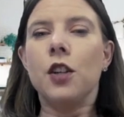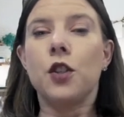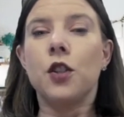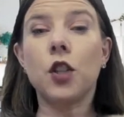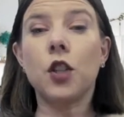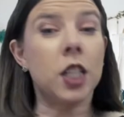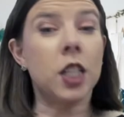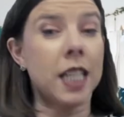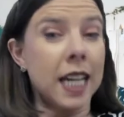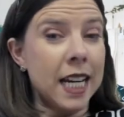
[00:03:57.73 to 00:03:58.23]

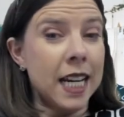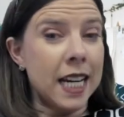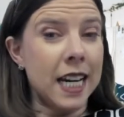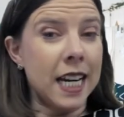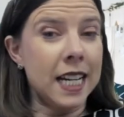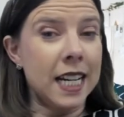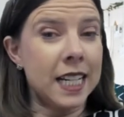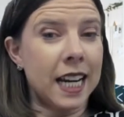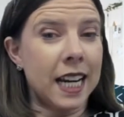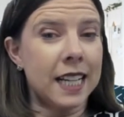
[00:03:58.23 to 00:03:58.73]
So today,
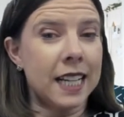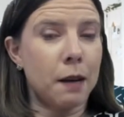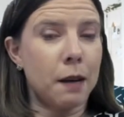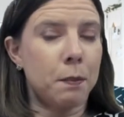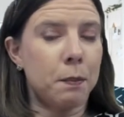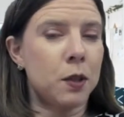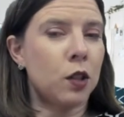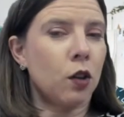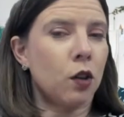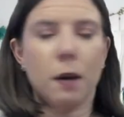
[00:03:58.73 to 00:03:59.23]
in today's
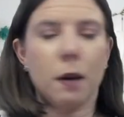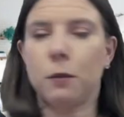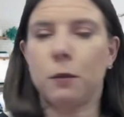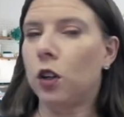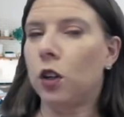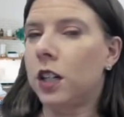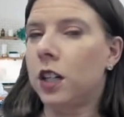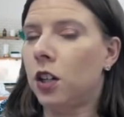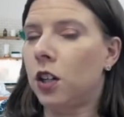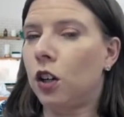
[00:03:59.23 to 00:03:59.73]
episode, I'm
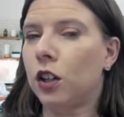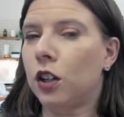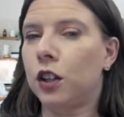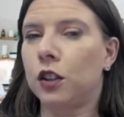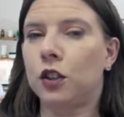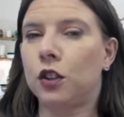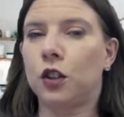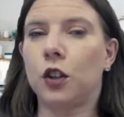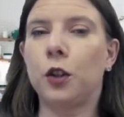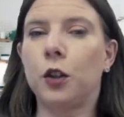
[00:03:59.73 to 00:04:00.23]
going to talk
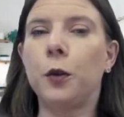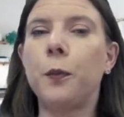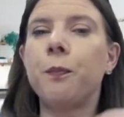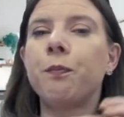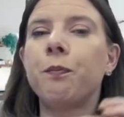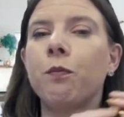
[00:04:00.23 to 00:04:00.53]
you through